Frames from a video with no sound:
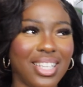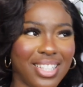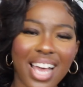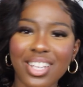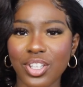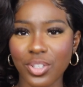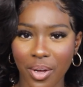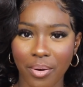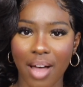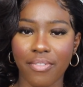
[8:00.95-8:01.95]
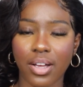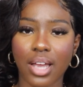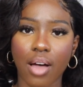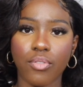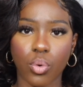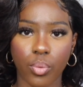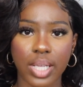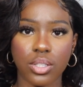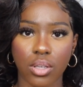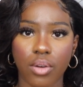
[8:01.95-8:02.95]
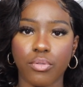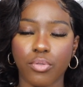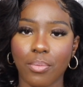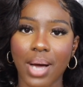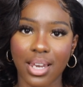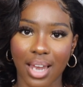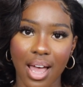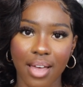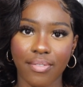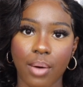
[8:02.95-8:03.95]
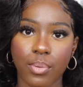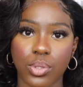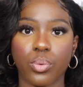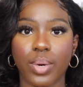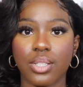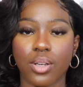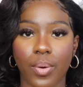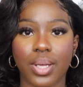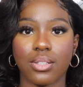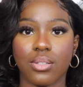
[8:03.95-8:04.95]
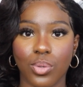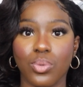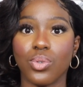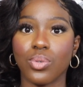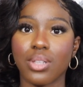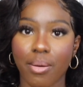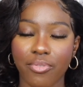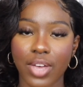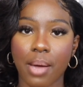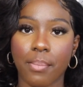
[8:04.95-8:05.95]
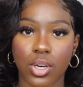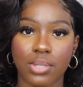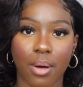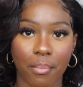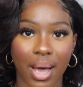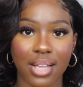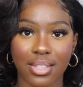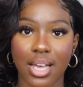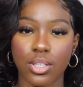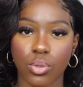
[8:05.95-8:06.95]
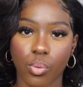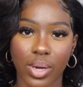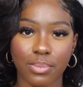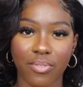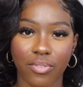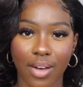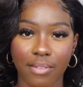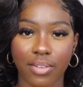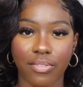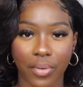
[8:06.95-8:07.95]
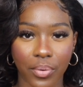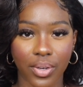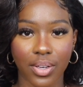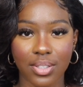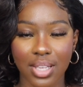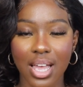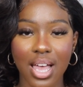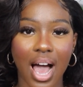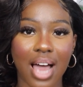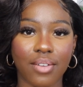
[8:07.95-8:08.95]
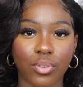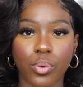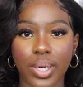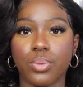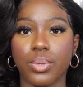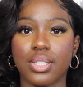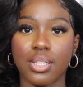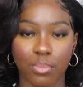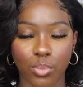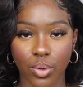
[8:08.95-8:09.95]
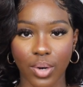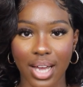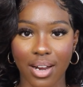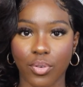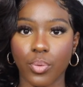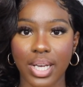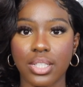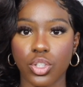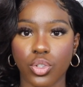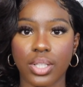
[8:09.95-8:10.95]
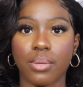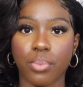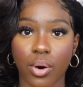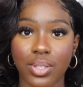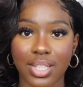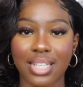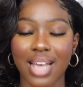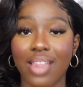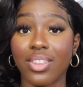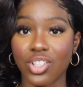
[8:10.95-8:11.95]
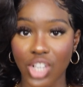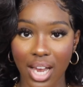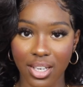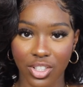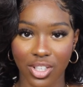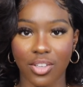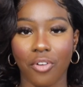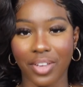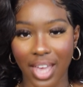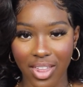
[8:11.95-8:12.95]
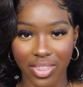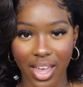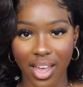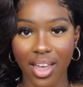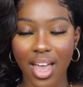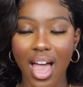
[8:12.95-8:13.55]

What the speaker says: yes and no. I felt like I've always known for my life was always going to do something, because my mindset has always been very focused, and I've always wanted more, and I've always enjoyed the process and the challenges of getting there.